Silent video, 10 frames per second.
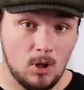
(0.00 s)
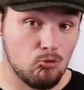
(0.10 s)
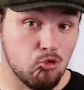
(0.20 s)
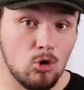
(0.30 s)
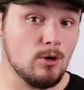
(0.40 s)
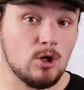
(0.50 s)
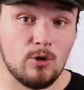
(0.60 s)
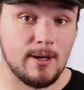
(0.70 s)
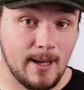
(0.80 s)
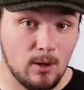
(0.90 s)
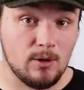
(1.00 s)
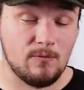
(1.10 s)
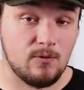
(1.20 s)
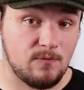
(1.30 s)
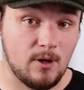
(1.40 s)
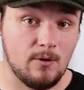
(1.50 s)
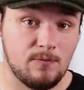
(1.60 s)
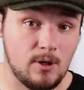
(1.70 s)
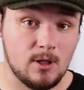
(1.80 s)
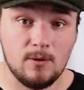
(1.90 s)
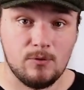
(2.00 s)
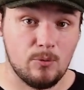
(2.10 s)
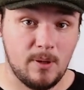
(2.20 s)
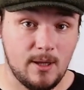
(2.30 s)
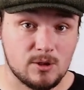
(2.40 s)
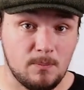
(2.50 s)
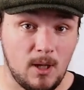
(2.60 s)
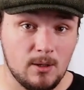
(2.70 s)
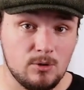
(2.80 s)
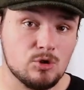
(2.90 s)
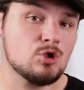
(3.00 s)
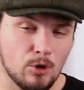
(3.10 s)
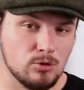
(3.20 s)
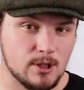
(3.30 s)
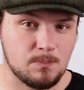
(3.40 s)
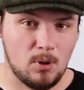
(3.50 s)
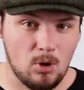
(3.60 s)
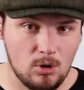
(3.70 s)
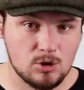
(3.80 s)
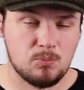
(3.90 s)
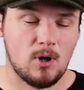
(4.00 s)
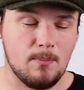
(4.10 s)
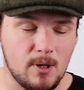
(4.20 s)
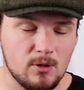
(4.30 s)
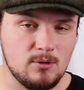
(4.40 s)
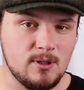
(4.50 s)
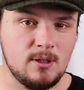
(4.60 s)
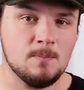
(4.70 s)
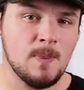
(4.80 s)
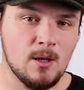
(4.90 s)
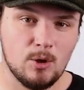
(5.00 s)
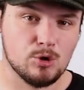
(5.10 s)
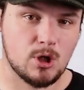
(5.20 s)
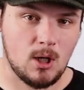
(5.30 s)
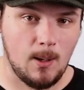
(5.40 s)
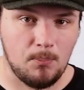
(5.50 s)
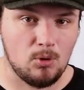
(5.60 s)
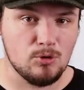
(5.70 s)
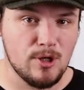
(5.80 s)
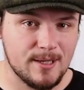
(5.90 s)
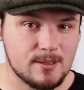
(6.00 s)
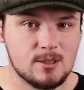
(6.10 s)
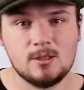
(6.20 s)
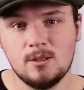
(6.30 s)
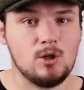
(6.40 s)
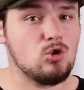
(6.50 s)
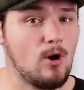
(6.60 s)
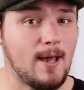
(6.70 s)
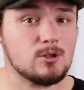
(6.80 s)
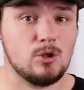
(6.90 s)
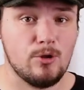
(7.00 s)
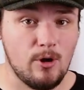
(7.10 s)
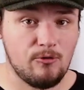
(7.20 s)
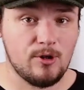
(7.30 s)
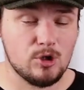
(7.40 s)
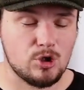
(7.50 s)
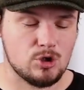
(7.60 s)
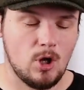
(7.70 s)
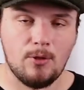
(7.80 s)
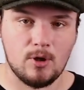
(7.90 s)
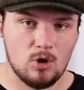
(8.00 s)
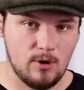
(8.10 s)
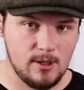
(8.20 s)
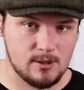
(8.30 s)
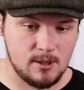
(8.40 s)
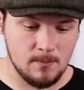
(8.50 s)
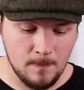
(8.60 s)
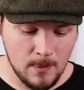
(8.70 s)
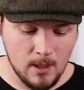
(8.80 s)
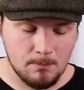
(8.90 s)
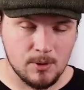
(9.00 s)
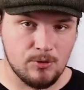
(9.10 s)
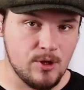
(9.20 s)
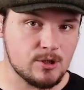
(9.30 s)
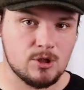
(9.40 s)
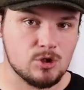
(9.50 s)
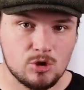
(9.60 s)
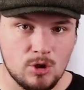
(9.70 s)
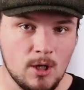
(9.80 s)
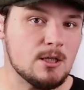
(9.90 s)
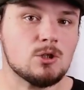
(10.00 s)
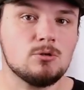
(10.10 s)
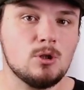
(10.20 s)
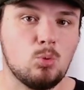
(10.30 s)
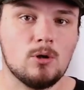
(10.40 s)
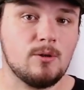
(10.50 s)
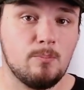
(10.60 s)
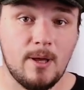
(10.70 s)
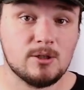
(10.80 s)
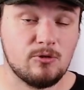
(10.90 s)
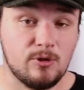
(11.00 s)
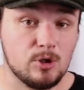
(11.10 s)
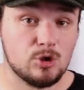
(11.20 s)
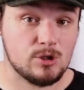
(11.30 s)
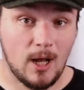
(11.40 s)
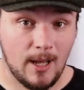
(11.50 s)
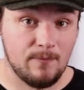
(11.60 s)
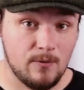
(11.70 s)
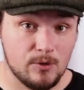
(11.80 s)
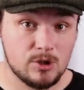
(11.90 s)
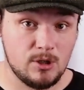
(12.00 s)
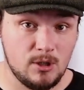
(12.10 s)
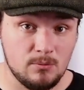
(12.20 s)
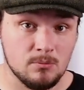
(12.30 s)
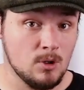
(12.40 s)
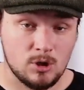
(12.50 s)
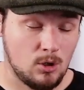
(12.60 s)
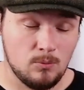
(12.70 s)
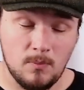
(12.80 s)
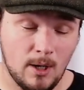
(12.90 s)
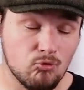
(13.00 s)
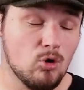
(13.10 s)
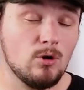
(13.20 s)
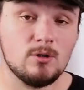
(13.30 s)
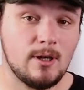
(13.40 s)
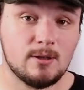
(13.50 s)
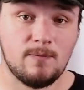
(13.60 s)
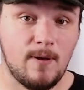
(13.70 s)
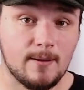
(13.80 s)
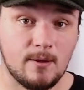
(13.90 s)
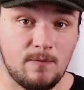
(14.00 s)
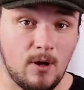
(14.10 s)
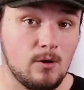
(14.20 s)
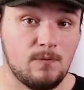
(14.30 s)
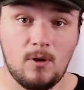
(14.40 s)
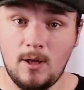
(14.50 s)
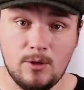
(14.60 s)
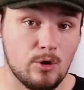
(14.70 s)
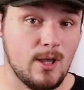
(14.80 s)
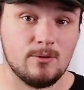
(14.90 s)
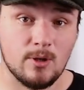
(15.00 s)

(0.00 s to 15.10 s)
a really great outing for FireFly given their past models. Their Les Pauls primarily, there was a couple nicks and cracks on their finishes, nothing crazy. But this is easily one of the best finishes I've ever seen. So I really like the fact that FireFly, they're getting